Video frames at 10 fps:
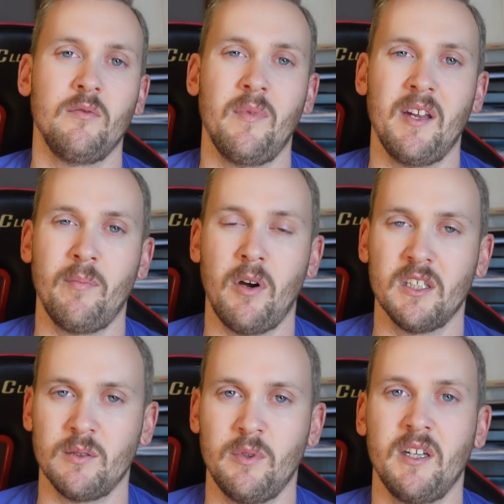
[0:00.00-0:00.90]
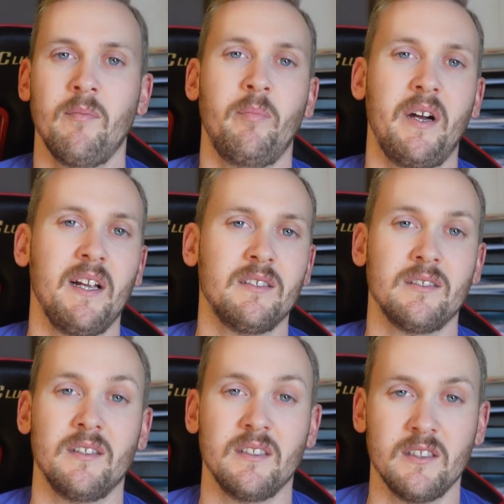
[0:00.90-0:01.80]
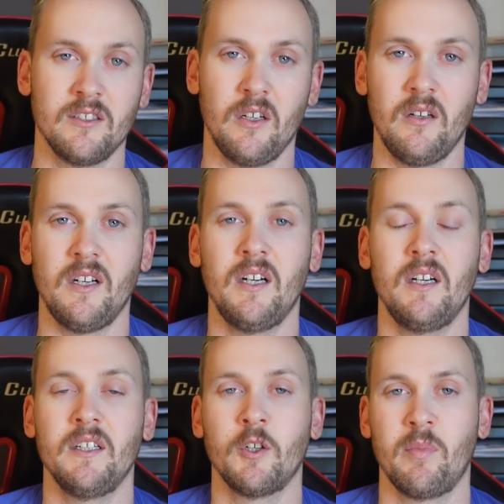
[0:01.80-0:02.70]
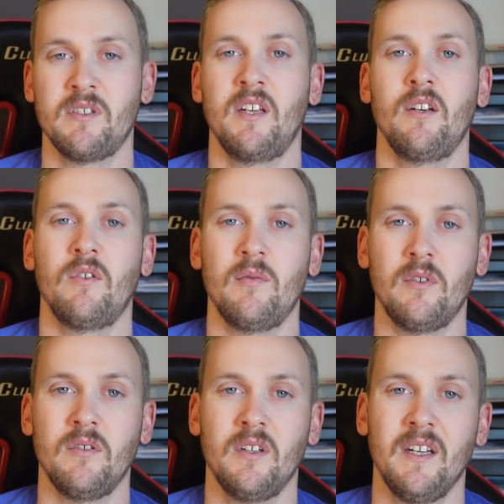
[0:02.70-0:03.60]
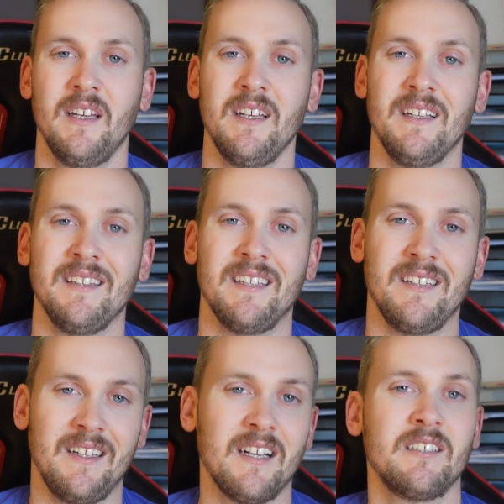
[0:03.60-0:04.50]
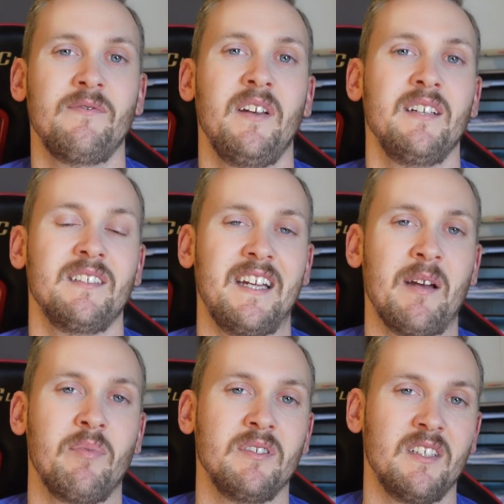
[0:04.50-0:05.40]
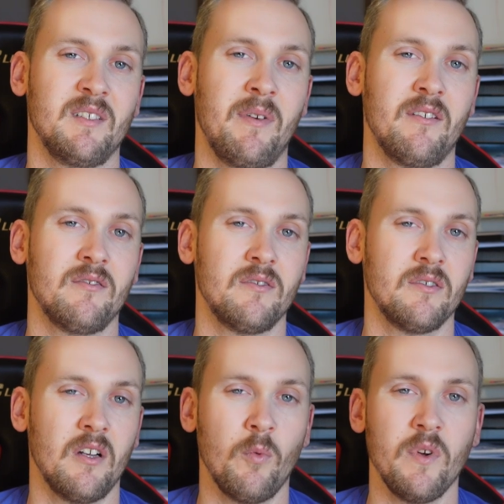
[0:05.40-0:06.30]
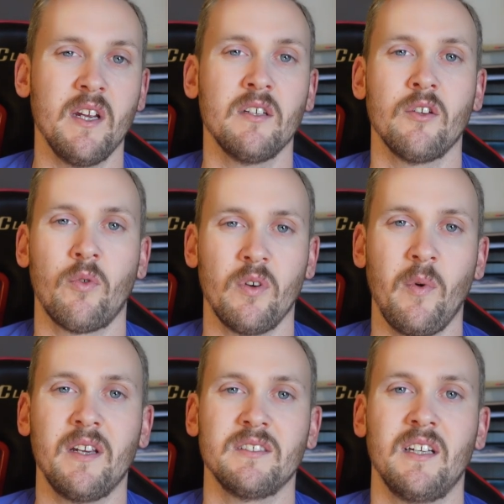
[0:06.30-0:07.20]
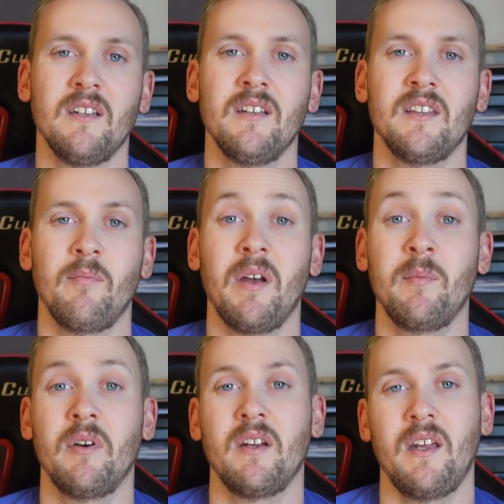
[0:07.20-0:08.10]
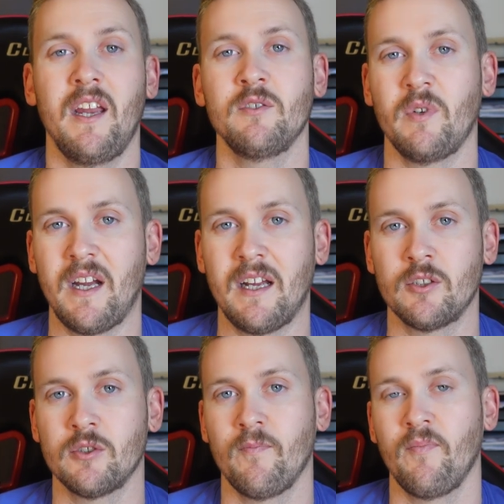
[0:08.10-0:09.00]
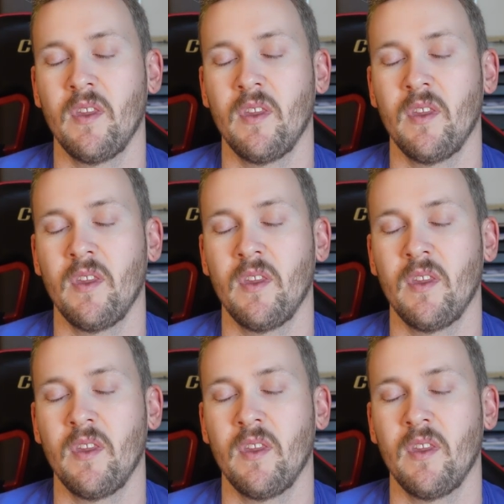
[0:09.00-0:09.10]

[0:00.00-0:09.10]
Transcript: you may possibly get bites. This is all 100% normal. The next phase that happens is about a week to three weeks in, the bedbug eggs will hatch.